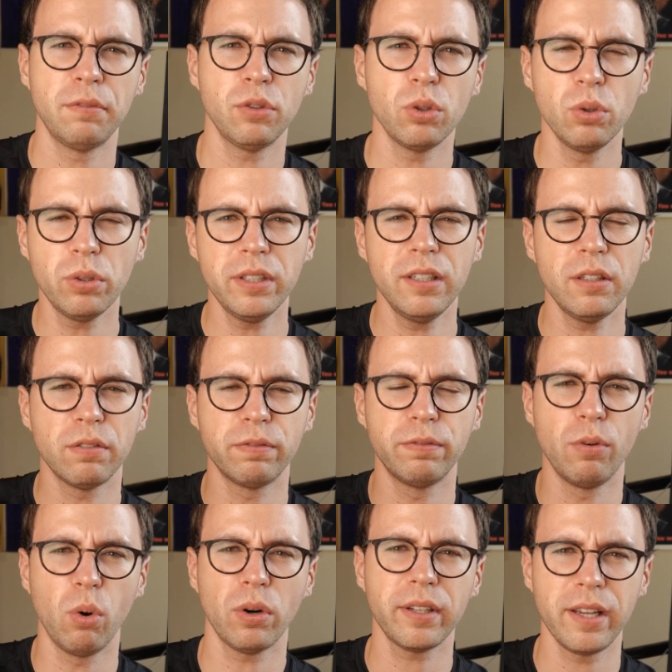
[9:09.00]
If you're looking at a
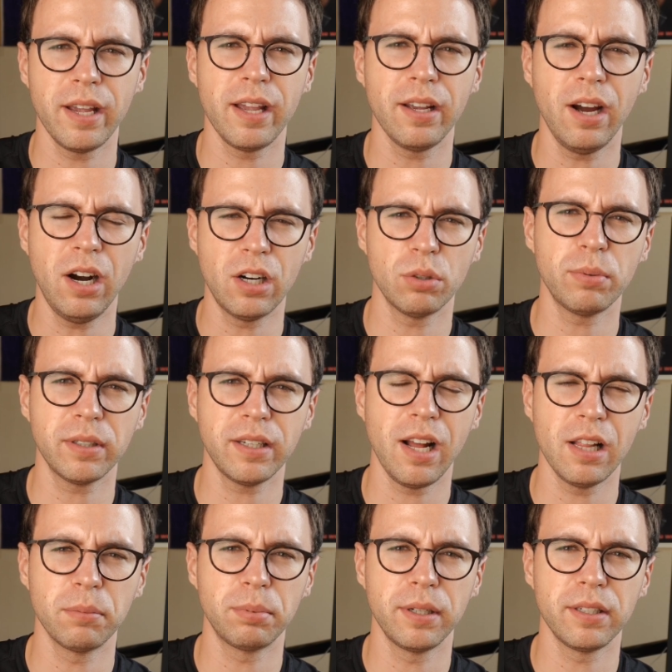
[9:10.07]
4K hardware
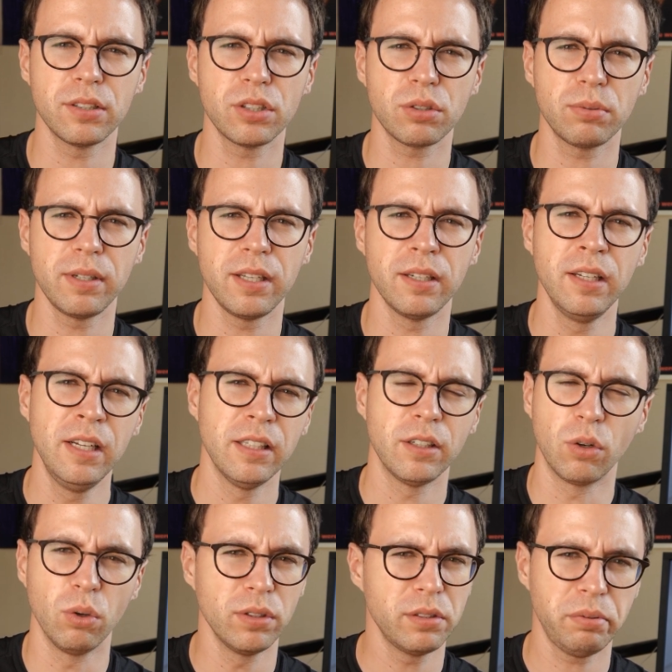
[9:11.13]
calibrated screen,
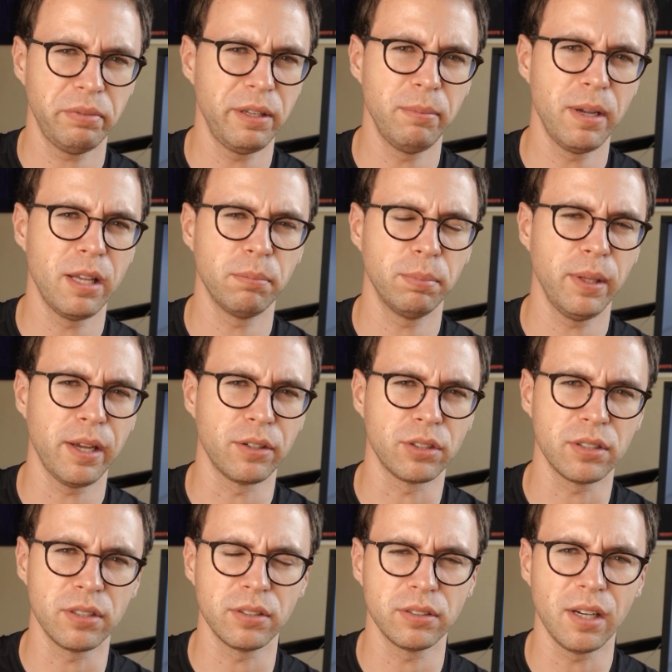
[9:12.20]
there are only three main
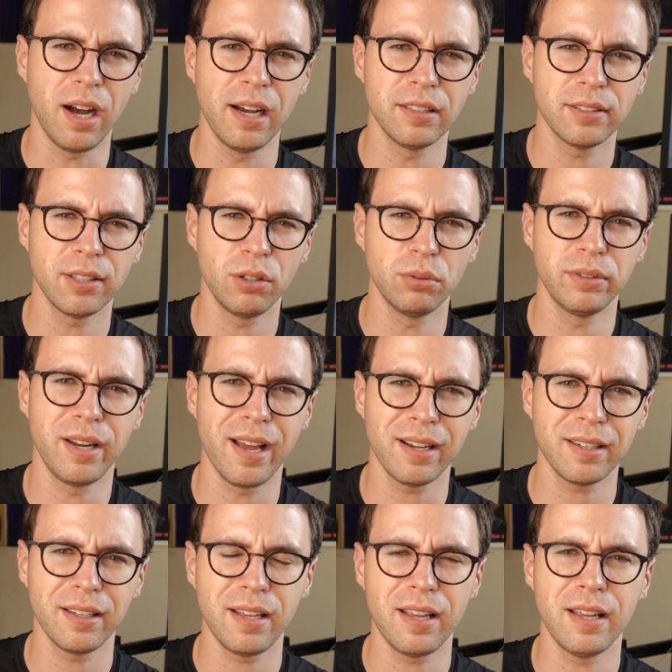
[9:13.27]
players. There's Eizo,
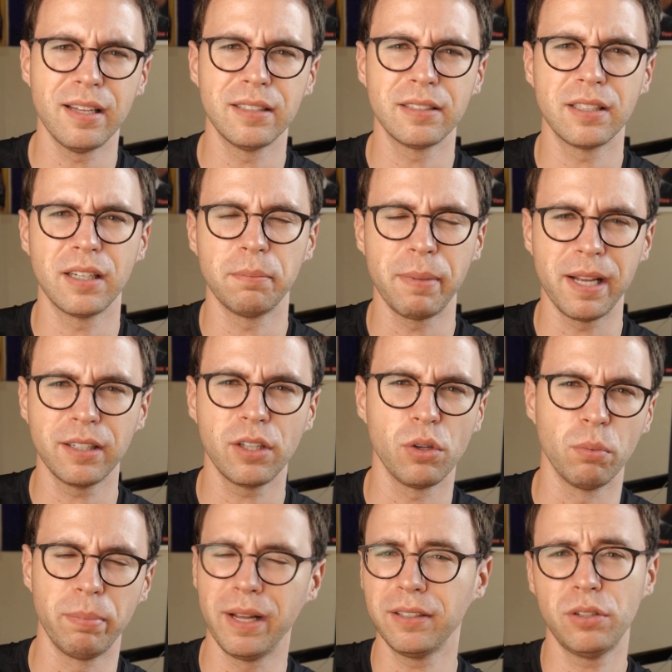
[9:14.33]
NEC, and
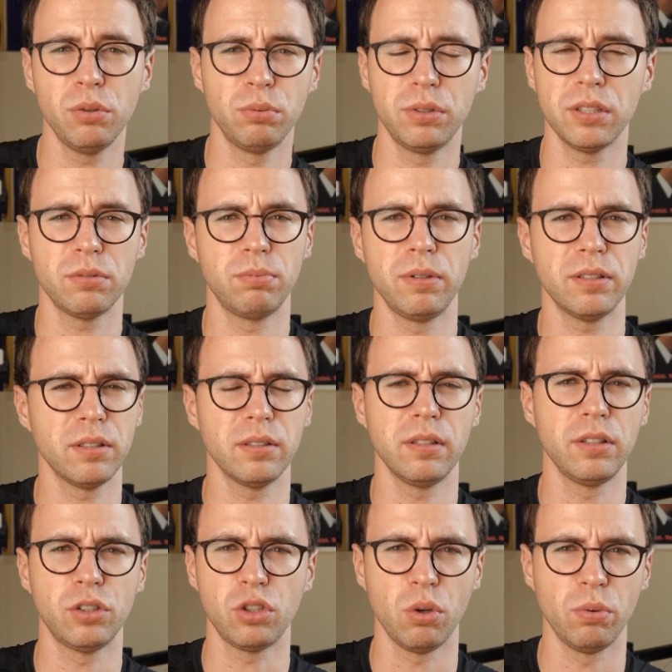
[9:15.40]
BenQ. BenQ just
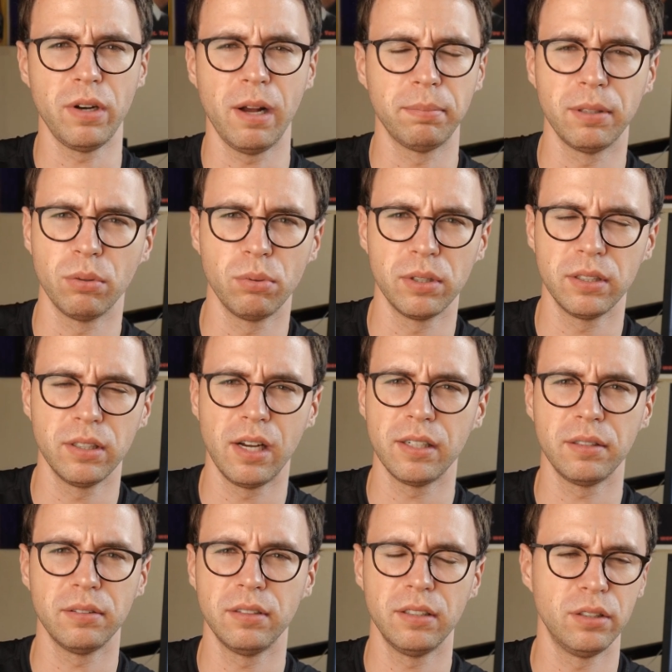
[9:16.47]
recently showed up. There were not,
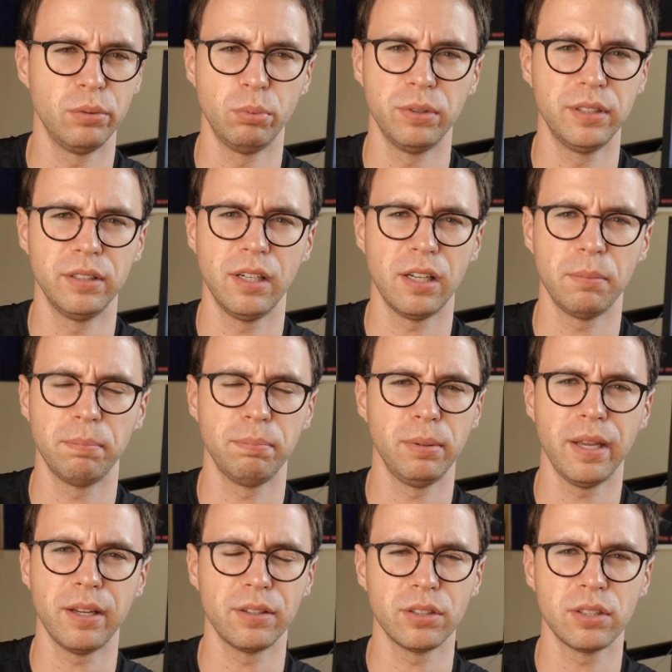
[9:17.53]
there were not
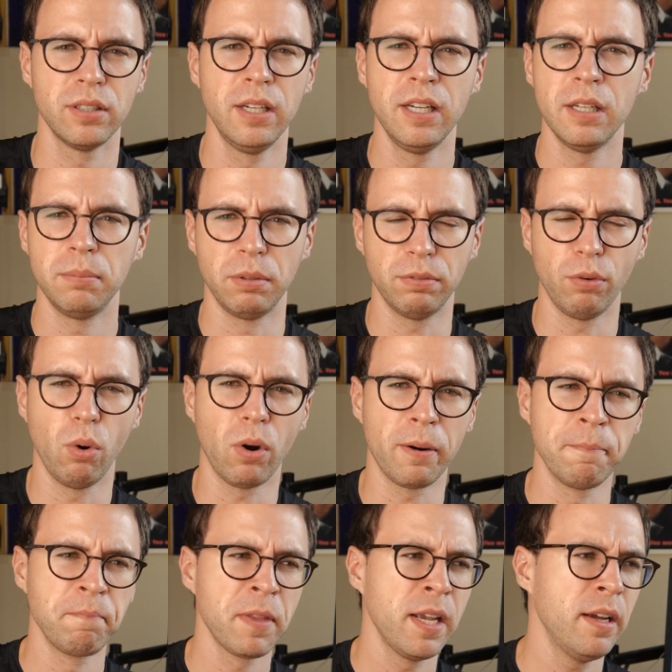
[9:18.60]
players
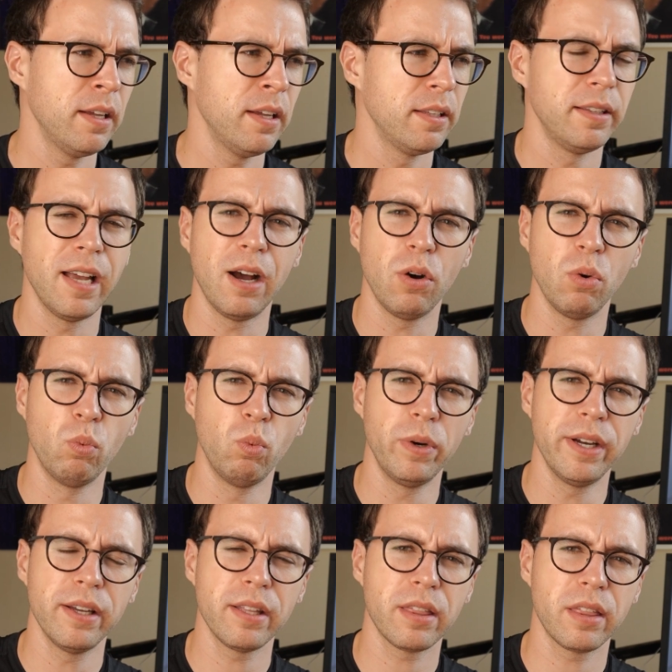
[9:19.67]
before. Now,
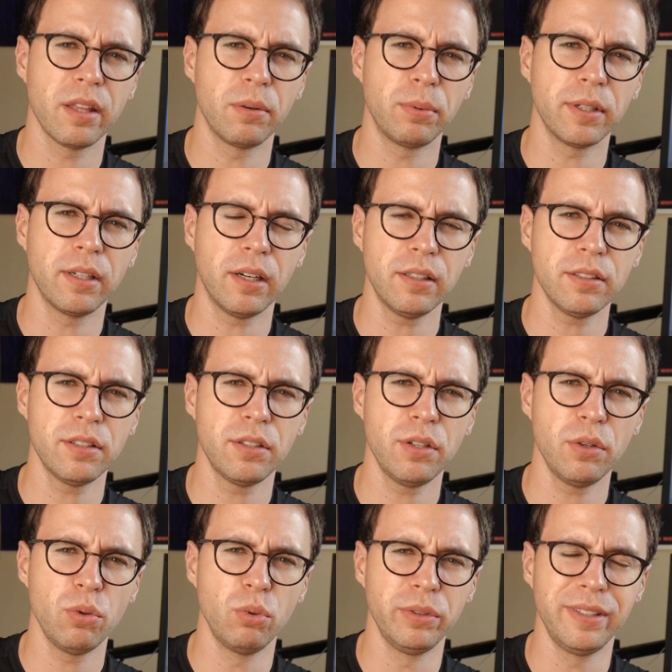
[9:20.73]
with regards
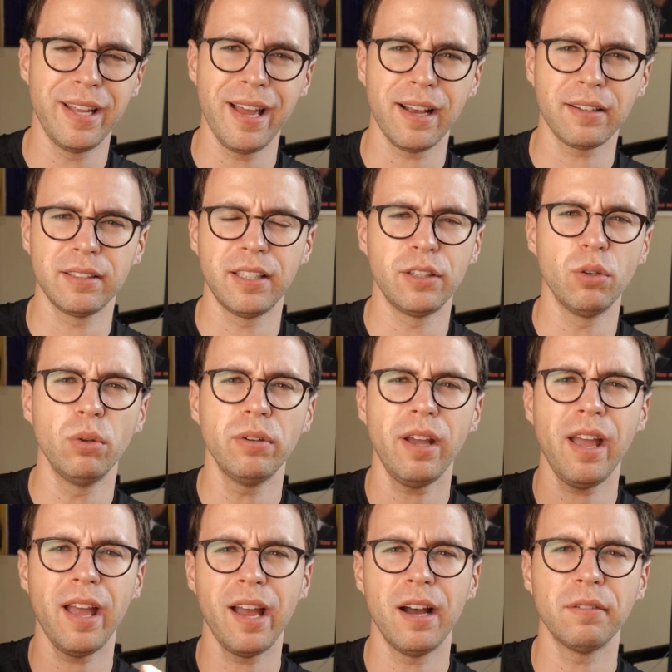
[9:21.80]
to NEC, they don't
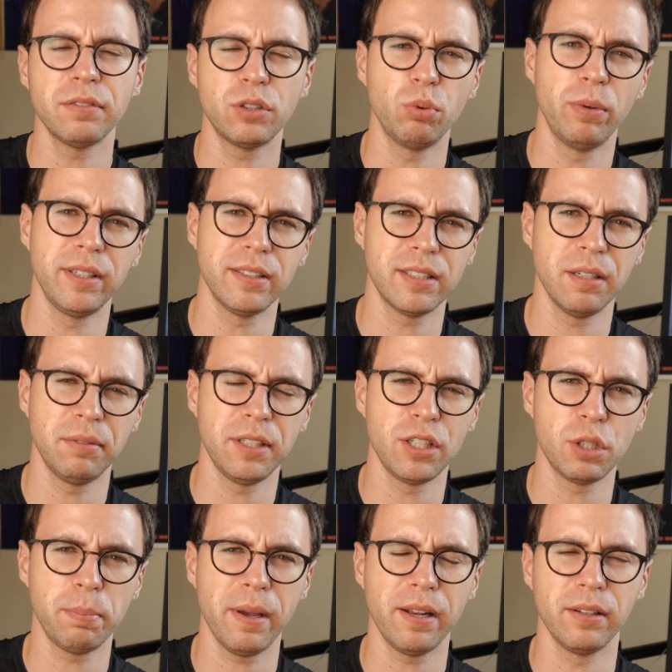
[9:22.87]
have 27
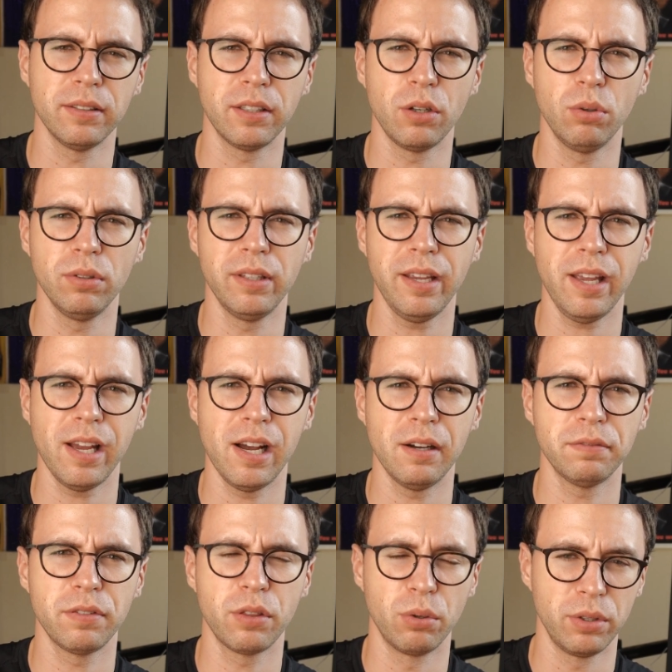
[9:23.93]
inch panel. They only
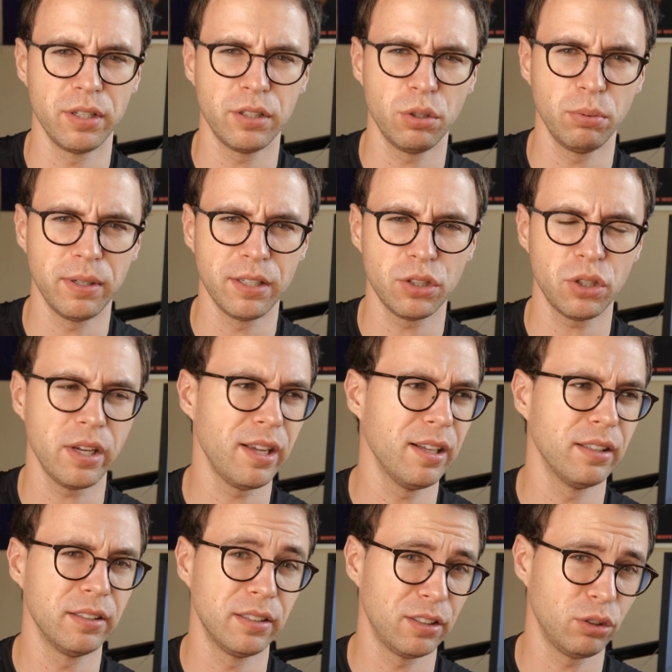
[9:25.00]
have 32 inch
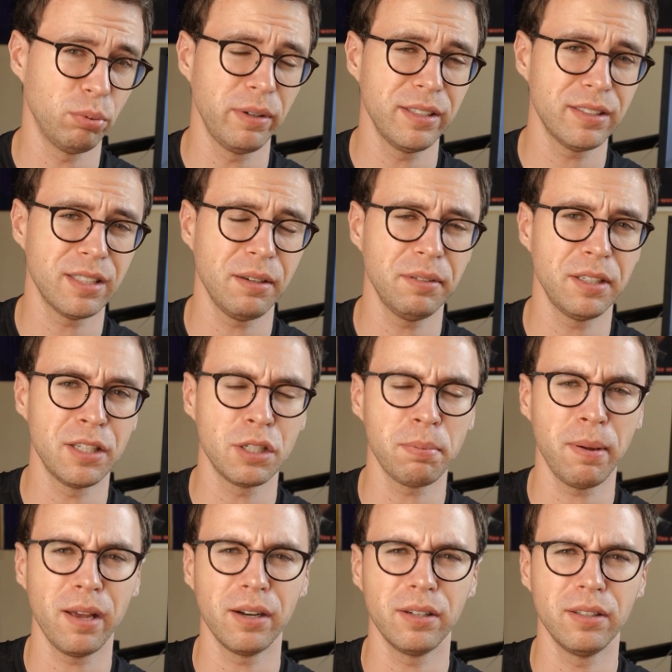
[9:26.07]
and their 27 inch
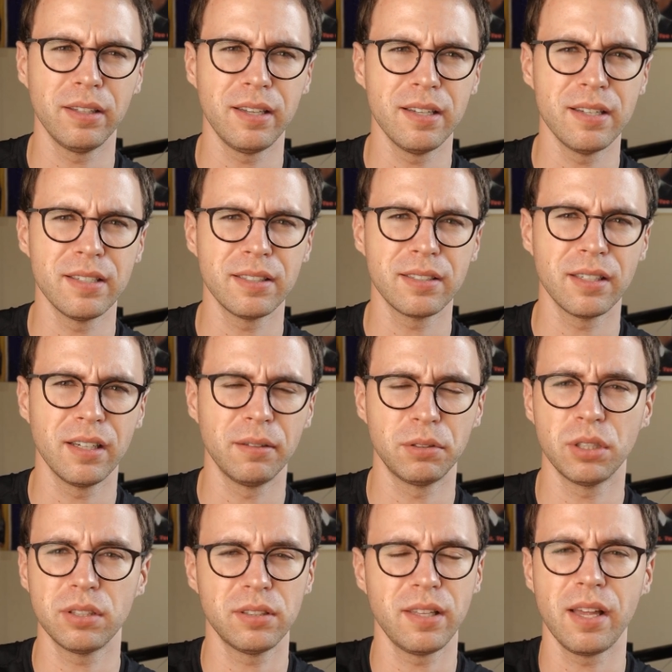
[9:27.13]
panel is uh,
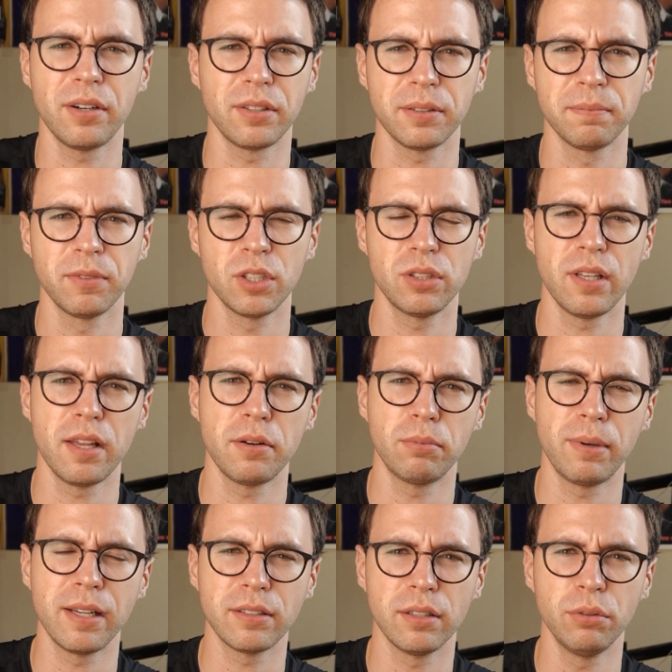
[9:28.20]
just standard, standard
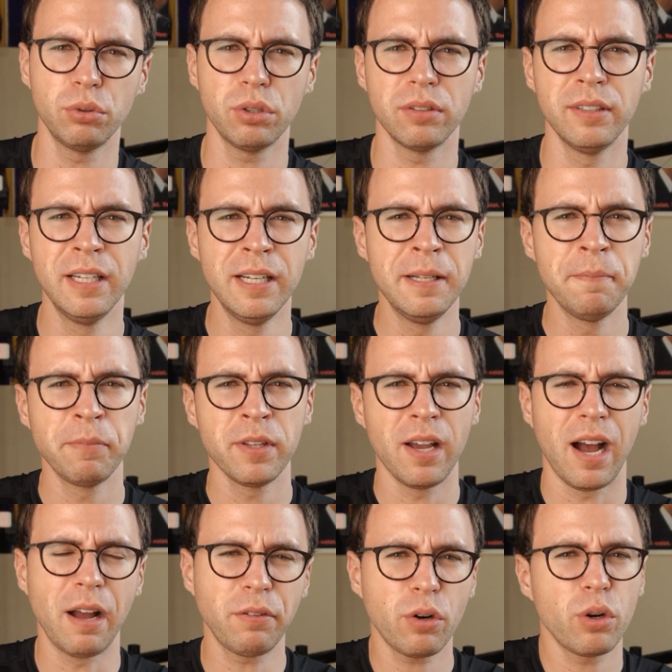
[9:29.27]
resolution.
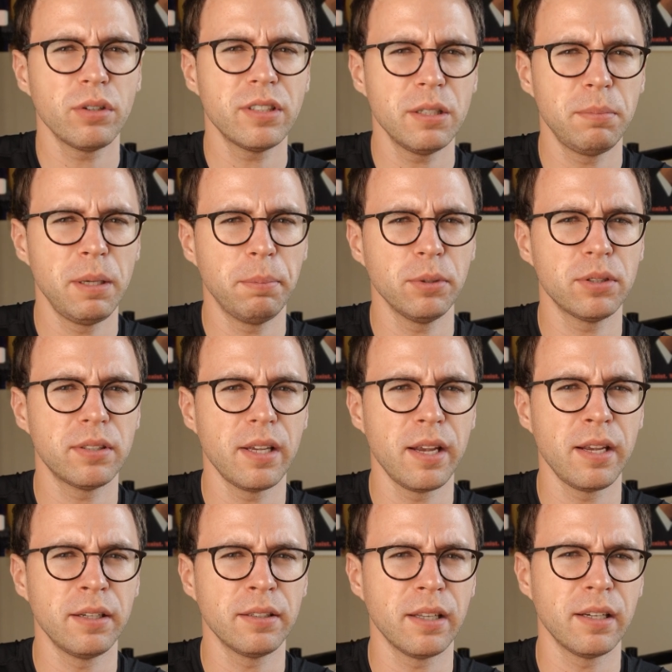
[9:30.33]
I've heard some people
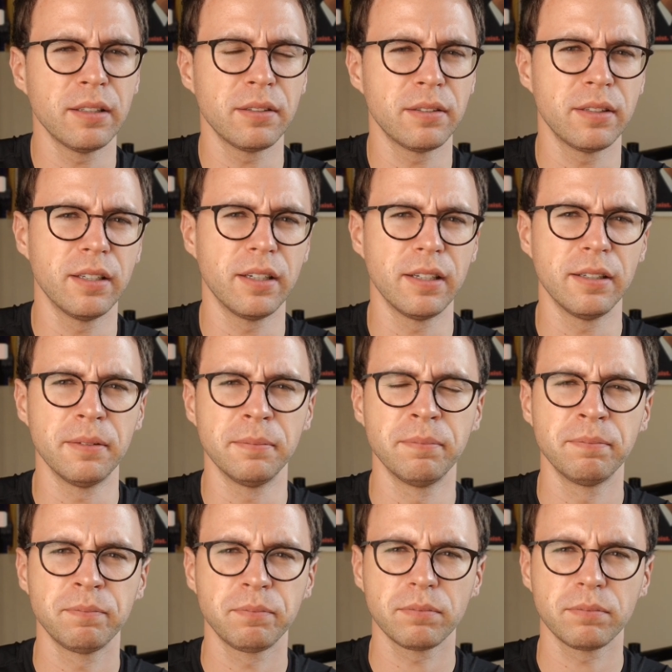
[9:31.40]
saying that um,